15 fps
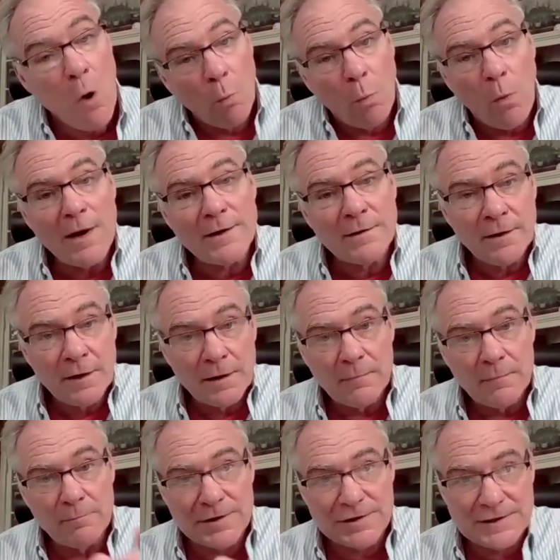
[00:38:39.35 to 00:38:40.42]
One
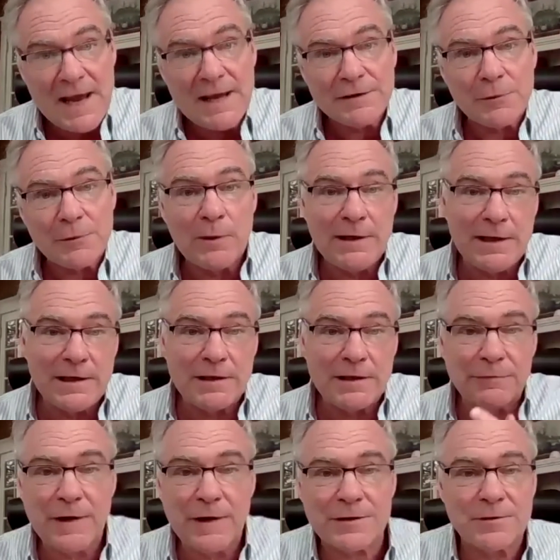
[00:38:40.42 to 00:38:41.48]
mistake that we need to
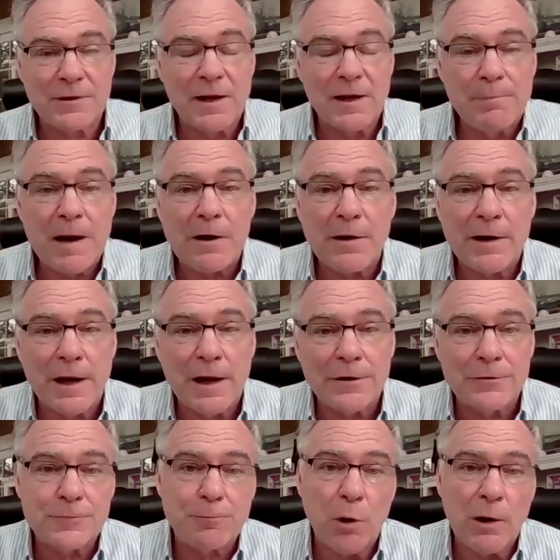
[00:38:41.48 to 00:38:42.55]
fix, and Barry and
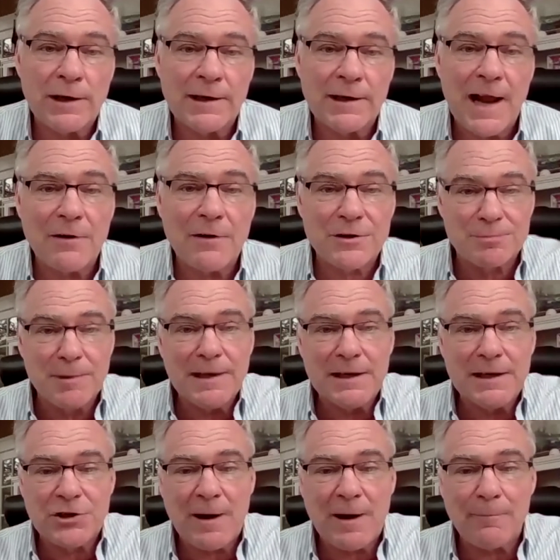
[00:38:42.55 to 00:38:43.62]
others pointed it out, is many
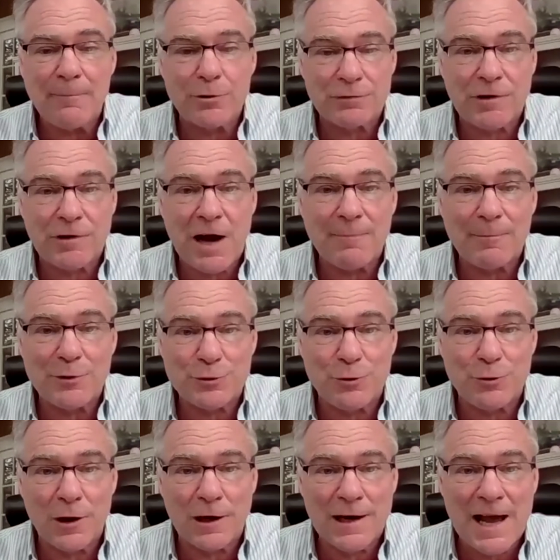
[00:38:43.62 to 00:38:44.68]
chambers of commerce are
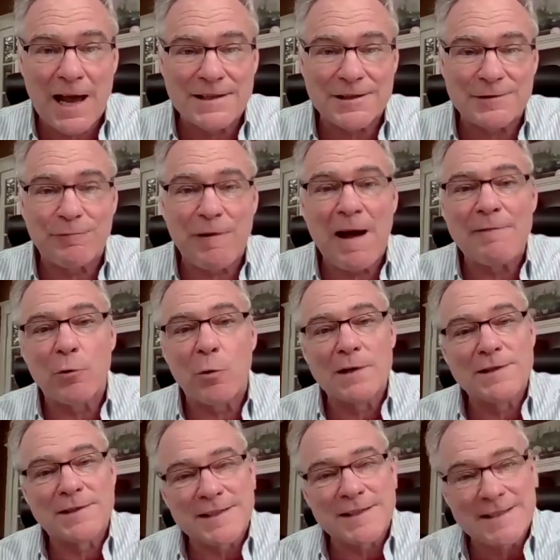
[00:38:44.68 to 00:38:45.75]
organized as
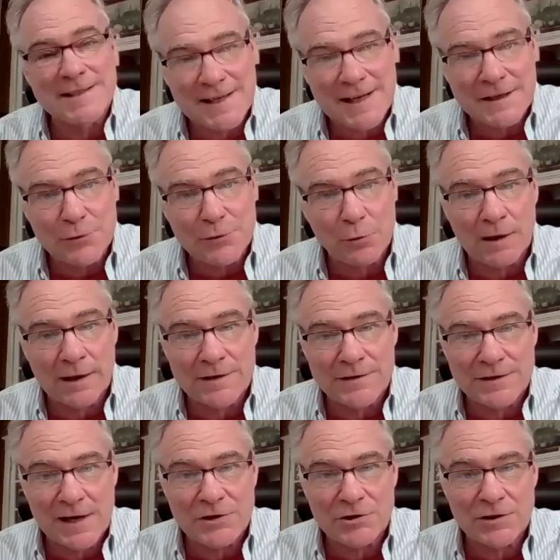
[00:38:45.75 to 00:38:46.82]
501c6
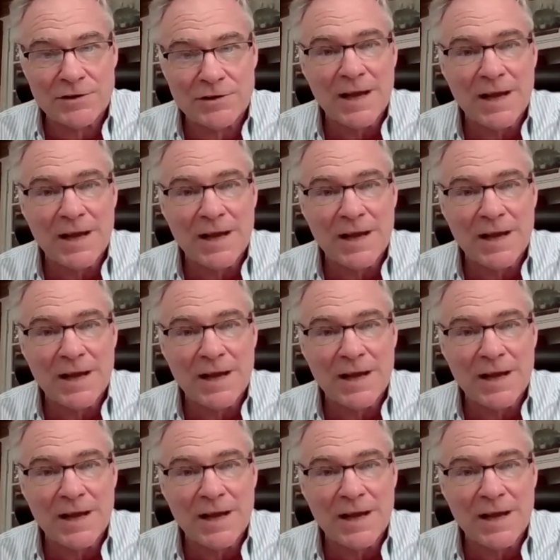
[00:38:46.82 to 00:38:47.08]
organizations.